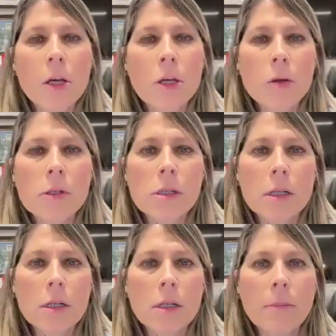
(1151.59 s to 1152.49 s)
you
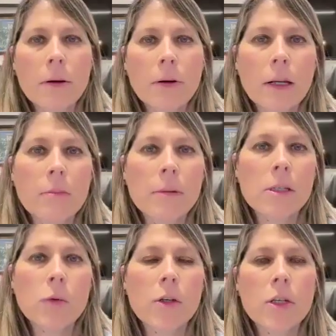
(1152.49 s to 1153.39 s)
see the American
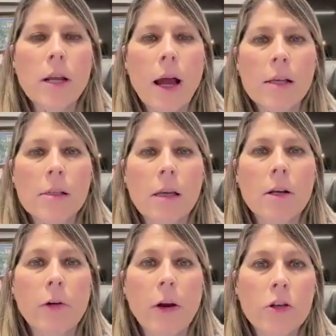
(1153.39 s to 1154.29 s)
administration
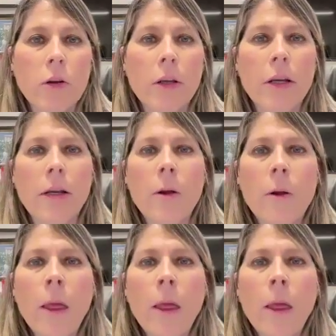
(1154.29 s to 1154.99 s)
asking gradually,